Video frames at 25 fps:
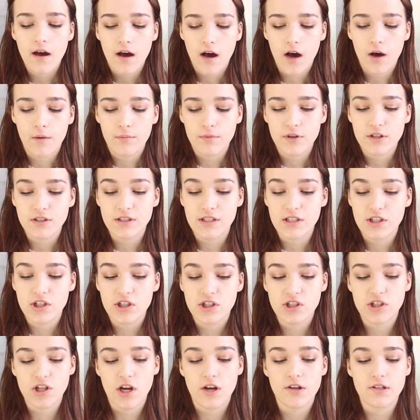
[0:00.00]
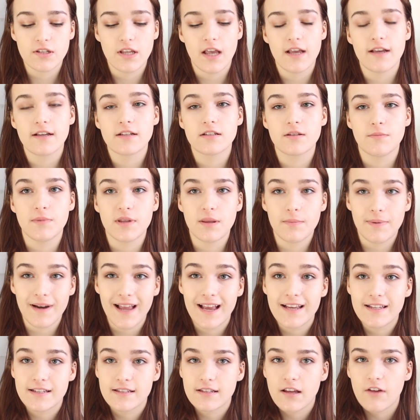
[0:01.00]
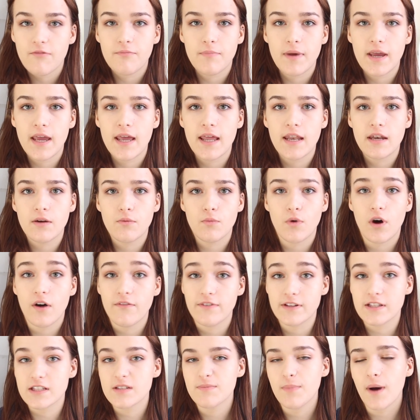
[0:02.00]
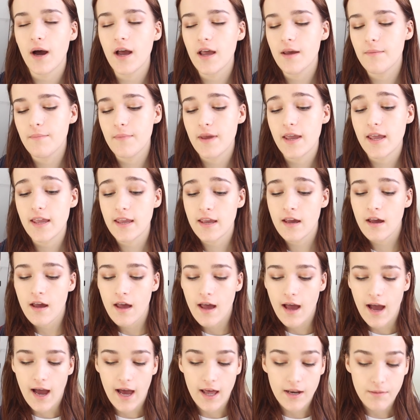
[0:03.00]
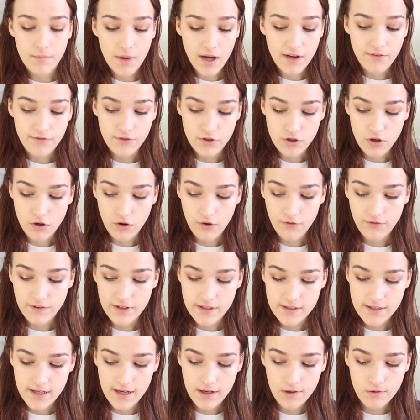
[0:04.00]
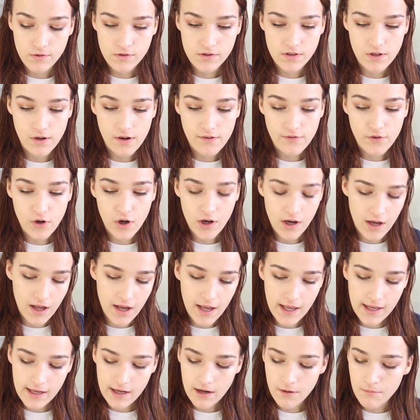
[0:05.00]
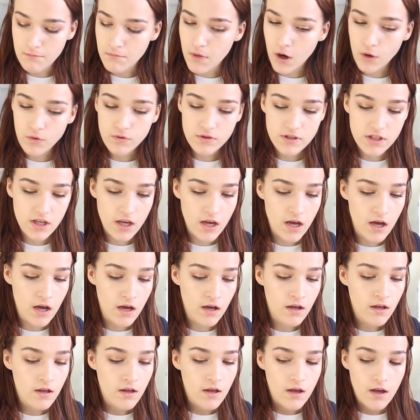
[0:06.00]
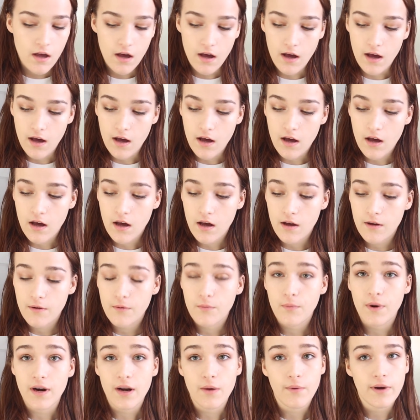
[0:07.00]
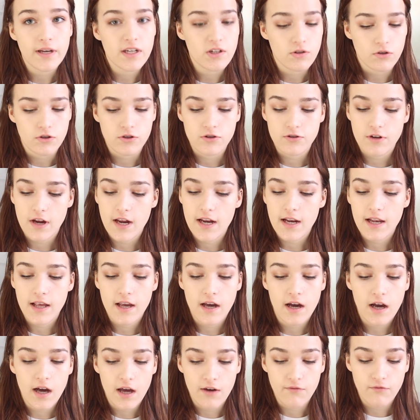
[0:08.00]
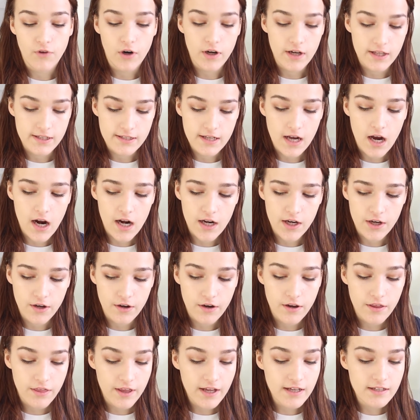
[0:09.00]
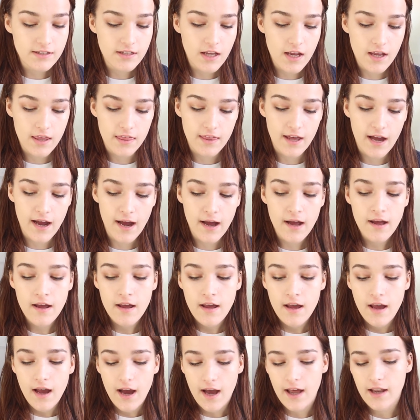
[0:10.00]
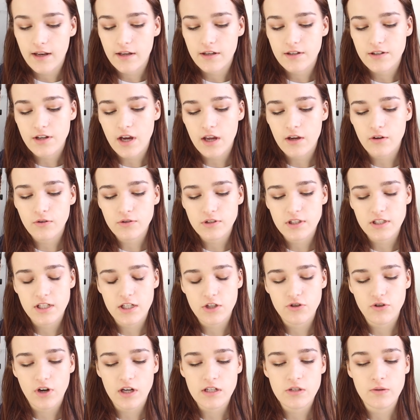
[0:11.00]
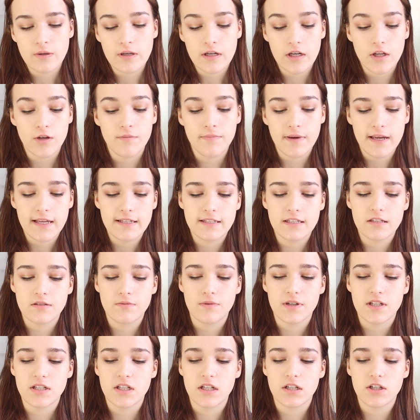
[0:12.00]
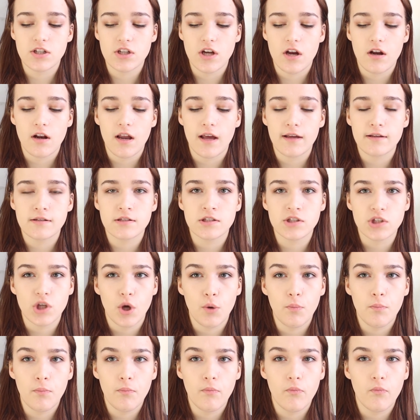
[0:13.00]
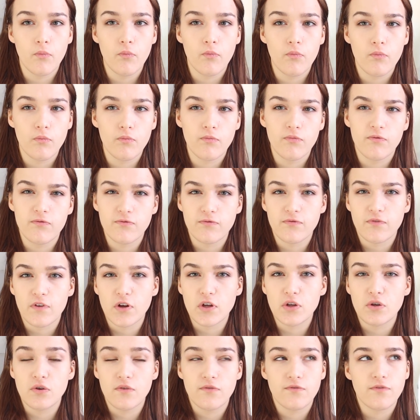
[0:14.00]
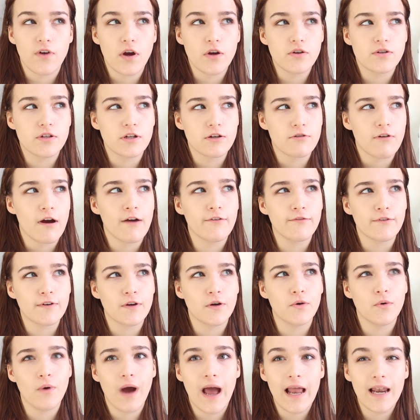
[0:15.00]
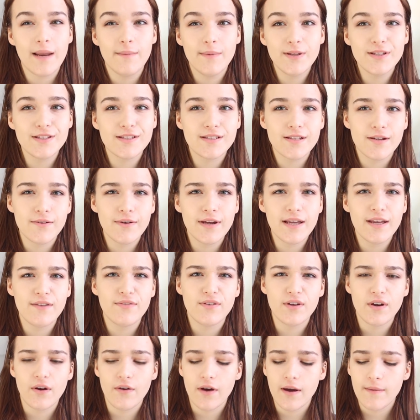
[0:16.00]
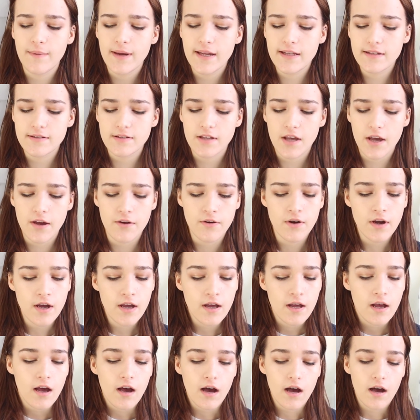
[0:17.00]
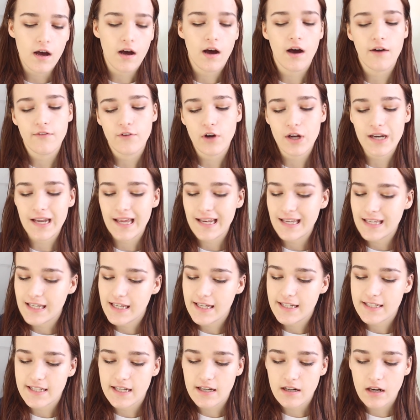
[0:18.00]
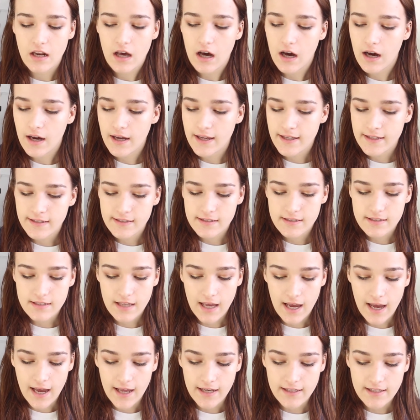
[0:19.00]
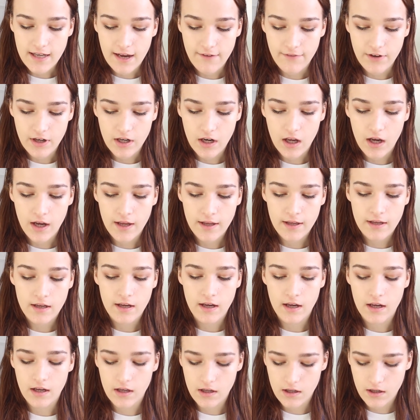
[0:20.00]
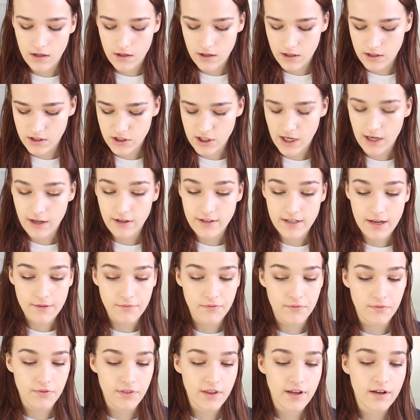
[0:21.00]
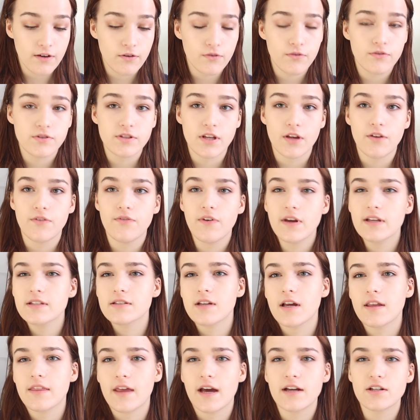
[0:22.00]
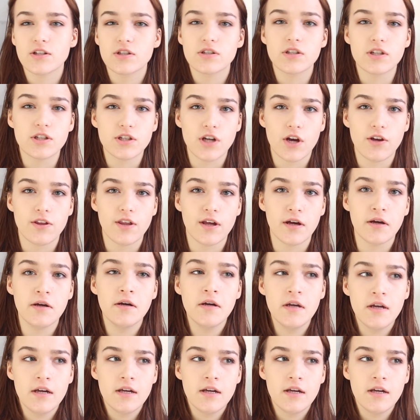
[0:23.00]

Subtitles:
because it just shows like some of the places I've been, what have inspired me, and my photography skills. So I've got like Malta, when I went to Australia, and Rottnest Island, things like that. And I also did try to include pieces which did show like some photographical elements to it, if you know what I mean. So I've got like leading lines and having like a shallow depth of field, so things like that, just to show that,